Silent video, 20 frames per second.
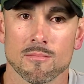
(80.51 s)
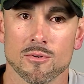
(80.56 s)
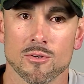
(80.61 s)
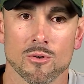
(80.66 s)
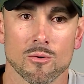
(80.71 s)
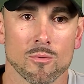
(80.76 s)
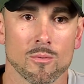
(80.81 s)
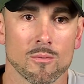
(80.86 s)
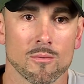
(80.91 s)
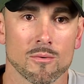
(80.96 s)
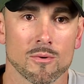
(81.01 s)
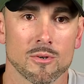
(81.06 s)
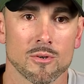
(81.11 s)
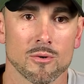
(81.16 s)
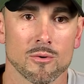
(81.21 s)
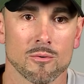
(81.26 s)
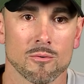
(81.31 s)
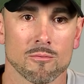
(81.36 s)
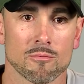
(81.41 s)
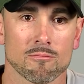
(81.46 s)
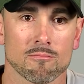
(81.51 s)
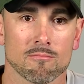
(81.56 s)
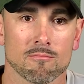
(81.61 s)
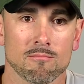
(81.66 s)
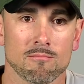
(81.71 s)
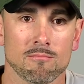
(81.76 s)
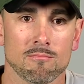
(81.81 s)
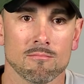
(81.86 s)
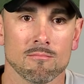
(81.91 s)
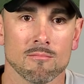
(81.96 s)
do
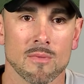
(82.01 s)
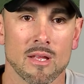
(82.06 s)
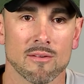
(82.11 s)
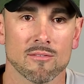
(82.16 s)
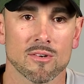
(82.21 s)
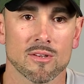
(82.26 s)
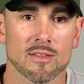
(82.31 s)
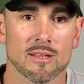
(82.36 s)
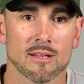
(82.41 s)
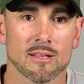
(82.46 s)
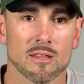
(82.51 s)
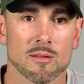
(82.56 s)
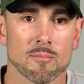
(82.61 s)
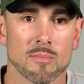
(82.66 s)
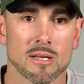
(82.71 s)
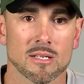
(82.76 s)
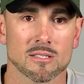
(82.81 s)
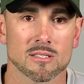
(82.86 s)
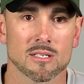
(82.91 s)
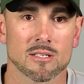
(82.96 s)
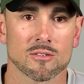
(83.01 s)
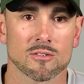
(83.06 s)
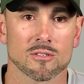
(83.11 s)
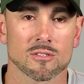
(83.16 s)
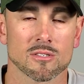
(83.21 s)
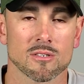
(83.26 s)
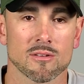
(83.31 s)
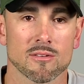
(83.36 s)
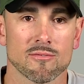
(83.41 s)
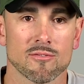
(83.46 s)
everything in the best
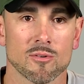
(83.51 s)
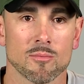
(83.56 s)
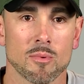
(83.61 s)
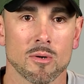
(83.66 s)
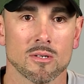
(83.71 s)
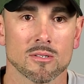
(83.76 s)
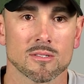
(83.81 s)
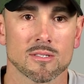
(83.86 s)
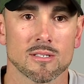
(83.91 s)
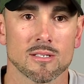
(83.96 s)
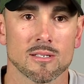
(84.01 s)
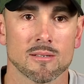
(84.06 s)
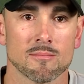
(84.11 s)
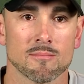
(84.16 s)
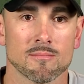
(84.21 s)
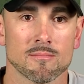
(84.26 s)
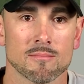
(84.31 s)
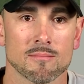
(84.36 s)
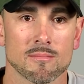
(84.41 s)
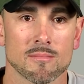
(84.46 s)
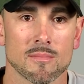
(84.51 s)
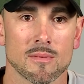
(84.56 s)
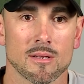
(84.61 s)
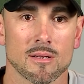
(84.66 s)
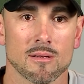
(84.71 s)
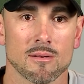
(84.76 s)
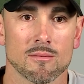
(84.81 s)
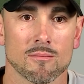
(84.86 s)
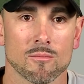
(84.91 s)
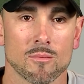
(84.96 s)
interest of the football team.
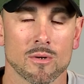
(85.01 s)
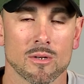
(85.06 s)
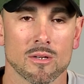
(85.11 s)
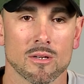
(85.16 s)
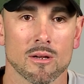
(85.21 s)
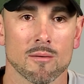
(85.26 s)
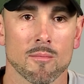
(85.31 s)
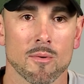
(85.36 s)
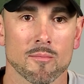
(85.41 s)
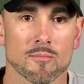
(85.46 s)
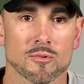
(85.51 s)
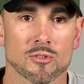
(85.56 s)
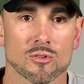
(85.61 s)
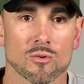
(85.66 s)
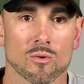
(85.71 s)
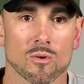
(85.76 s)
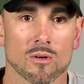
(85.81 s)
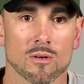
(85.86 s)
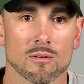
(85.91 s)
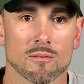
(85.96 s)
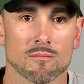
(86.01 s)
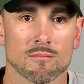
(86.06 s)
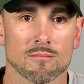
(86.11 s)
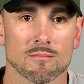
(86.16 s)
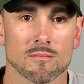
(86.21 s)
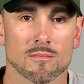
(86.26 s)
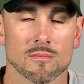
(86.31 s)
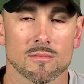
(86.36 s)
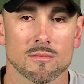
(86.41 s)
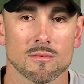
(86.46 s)
And when you come up short,
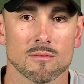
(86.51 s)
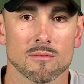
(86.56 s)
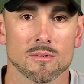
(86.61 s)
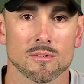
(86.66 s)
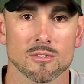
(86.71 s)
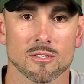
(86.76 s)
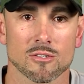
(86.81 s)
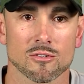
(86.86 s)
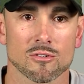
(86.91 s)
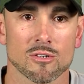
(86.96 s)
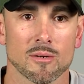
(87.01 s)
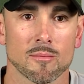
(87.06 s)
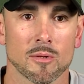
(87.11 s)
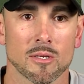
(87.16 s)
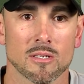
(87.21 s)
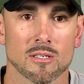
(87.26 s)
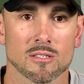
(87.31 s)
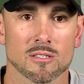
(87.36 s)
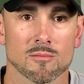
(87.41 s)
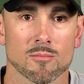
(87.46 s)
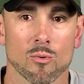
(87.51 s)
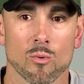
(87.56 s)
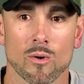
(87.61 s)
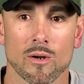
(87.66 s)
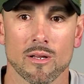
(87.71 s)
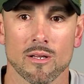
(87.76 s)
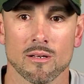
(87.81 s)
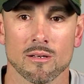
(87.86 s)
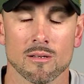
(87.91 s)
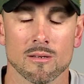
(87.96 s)
it's extremely
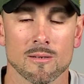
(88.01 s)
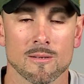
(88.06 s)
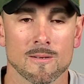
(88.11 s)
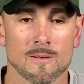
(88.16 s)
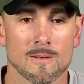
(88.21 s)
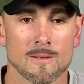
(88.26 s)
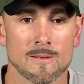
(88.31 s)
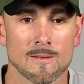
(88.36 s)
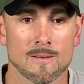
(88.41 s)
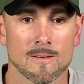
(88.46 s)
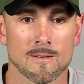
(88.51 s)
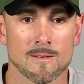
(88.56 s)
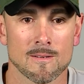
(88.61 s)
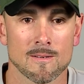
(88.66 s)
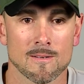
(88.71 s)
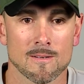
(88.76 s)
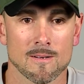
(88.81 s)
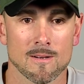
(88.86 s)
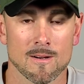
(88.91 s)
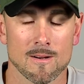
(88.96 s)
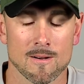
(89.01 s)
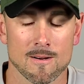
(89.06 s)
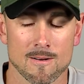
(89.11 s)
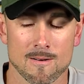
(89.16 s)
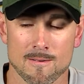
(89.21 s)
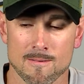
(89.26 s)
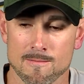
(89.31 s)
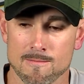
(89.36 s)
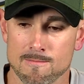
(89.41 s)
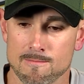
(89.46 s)
disappointing. I
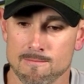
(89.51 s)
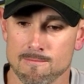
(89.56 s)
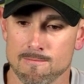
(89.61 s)
don't